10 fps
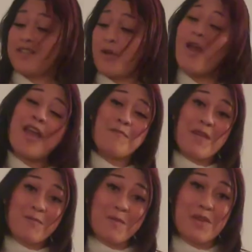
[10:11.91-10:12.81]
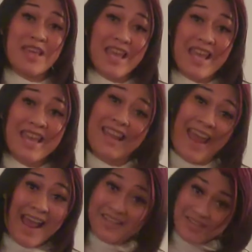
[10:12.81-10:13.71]
So maybe we get
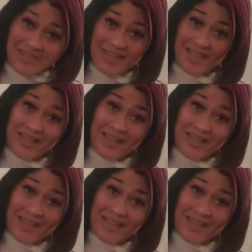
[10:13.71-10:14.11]
action